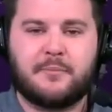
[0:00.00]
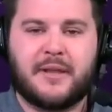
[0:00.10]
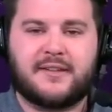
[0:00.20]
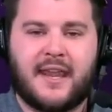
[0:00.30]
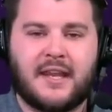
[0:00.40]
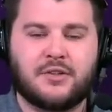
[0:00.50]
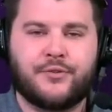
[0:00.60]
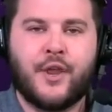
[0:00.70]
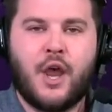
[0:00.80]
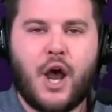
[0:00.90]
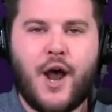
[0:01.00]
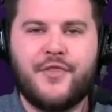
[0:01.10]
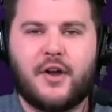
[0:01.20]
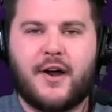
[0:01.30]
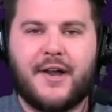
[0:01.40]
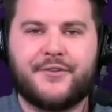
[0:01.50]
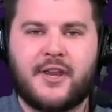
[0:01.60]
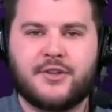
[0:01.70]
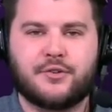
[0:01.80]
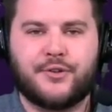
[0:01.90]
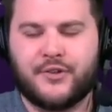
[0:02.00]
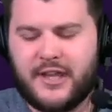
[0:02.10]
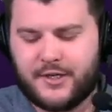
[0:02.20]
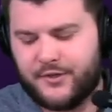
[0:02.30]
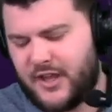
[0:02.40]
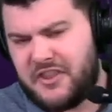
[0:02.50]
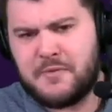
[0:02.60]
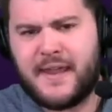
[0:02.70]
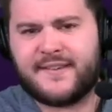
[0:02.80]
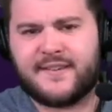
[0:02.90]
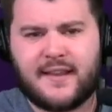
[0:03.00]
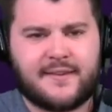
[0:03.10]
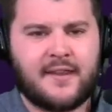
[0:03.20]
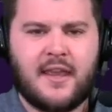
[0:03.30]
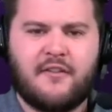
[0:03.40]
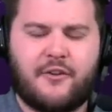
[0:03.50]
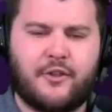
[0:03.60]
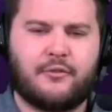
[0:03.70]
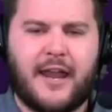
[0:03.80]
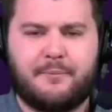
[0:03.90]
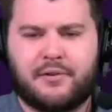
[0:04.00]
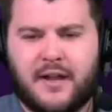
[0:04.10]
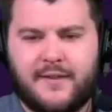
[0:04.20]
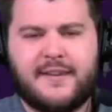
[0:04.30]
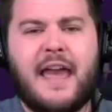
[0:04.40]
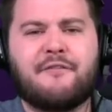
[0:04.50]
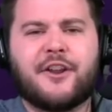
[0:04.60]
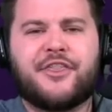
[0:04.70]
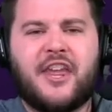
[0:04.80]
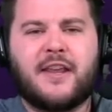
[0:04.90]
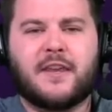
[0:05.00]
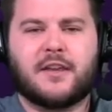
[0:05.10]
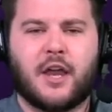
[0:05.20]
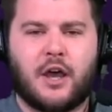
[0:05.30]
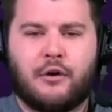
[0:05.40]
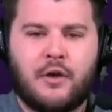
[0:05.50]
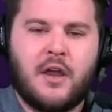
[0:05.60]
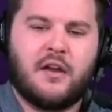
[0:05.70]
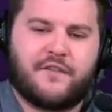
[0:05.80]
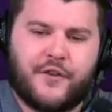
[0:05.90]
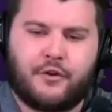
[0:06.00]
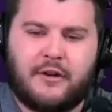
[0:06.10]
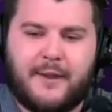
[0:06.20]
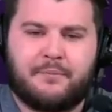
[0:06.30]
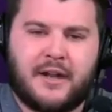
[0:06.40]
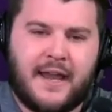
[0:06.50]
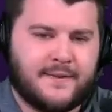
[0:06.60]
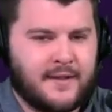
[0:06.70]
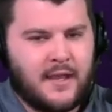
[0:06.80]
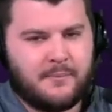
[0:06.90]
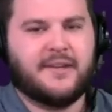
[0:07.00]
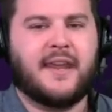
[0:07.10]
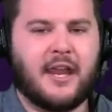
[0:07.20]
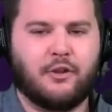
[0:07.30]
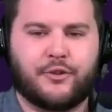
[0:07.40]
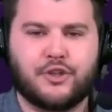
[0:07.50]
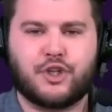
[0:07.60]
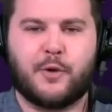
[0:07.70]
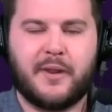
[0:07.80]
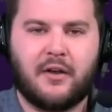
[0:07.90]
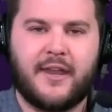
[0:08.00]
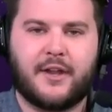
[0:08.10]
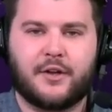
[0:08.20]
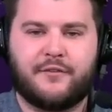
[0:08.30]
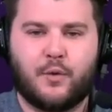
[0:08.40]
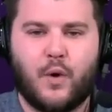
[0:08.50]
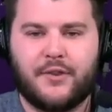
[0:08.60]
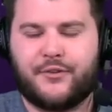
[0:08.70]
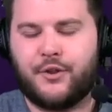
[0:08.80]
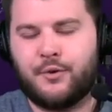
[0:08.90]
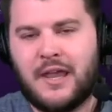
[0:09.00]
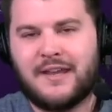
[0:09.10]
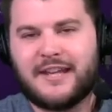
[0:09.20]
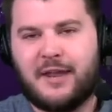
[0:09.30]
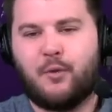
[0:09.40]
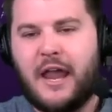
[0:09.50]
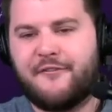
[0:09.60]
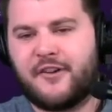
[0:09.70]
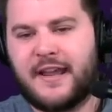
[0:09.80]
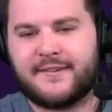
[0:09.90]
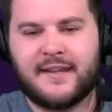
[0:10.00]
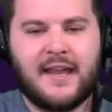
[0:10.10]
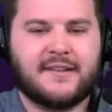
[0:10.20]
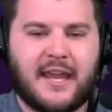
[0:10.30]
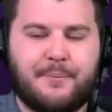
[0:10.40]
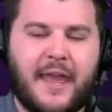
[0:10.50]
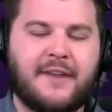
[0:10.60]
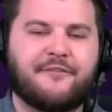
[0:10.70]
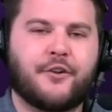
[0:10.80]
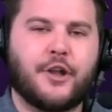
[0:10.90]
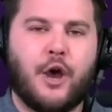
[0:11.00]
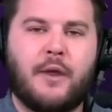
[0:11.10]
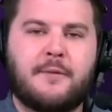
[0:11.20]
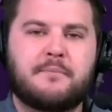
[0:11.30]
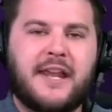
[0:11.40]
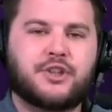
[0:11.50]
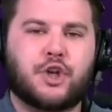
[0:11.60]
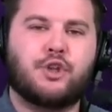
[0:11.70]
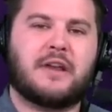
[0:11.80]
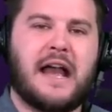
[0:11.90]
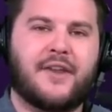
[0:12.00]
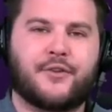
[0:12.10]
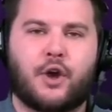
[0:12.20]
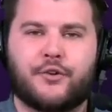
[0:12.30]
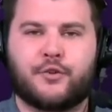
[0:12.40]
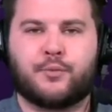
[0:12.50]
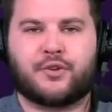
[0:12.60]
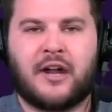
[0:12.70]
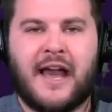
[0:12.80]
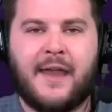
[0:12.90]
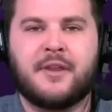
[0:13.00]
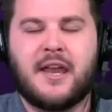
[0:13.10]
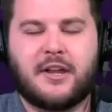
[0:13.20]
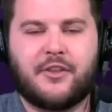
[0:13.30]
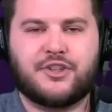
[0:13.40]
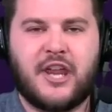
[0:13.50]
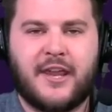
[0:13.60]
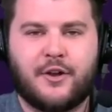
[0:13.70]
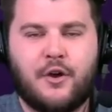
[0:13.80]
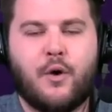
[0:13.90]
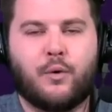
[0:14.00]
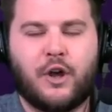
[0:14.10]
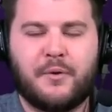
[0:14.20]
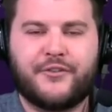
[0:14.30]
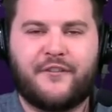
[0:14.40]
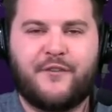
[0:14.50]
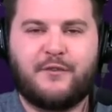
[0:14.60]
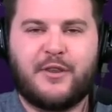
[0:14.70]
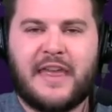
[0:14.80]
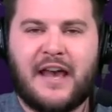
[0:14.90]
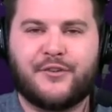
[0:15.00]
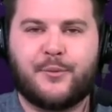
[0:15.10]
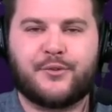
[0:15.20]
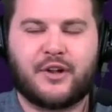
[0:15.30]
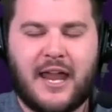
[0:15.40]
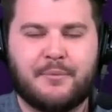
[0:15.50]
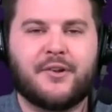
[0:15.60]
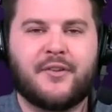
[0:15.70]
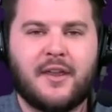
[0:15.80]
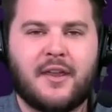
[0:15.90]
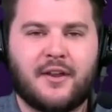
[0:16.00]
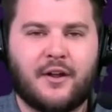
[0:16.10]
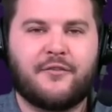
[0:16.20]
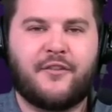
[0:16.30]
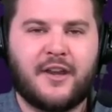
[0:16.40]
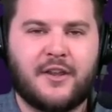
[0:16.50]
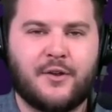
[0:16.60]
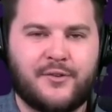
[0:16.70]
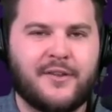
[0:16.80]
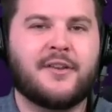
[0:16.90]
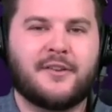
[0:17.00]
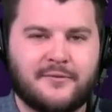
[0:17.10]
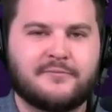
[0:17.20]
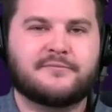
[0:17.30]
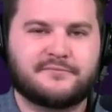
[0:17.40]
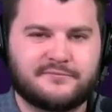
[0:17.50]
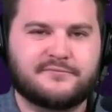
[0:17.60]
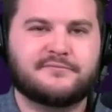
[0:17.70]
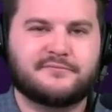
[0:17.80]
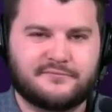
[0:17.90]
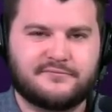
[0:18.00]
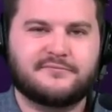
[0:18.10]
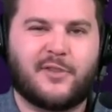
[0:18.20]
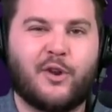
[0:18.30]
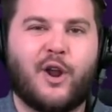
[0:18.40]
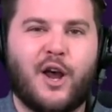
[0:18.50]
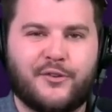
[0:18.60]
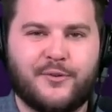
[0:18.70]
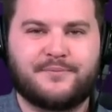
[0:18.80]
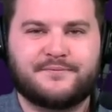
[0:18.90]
McDaniels on the Los Angeles Lakers? I think it makes sense for the right price. Everything can go for the right price. McDaniels can sure be a Laker if he wants to. Type Y for yes, type N for no, and make sure you guys are subscribed to the channel. We're almost at 50,000 subscribers, and our videos, they're awesome.